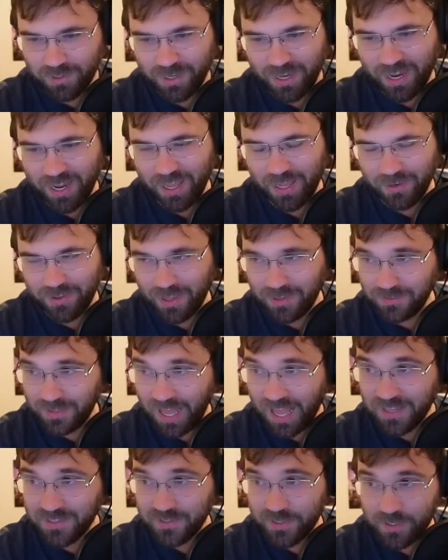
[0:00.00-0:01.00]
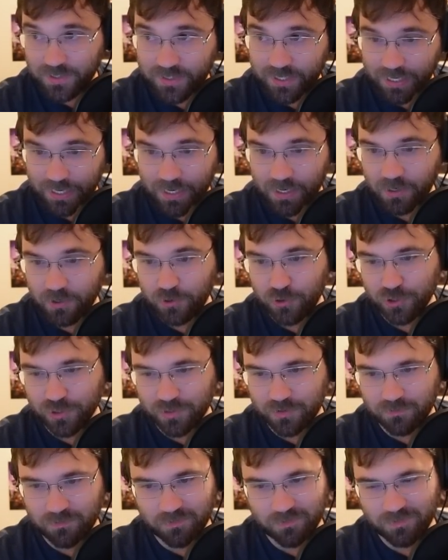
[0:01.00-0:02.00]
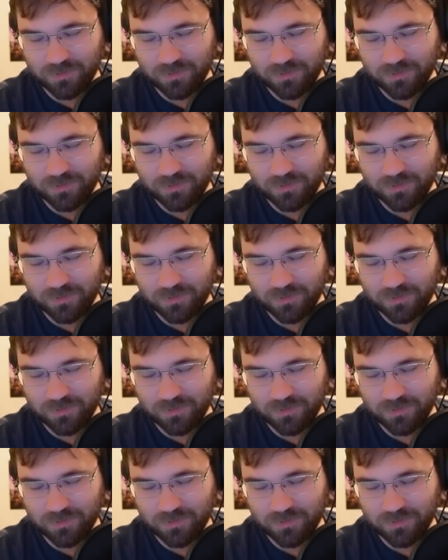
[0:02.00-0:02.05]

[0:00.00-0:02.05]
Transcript: And that last set of 10 just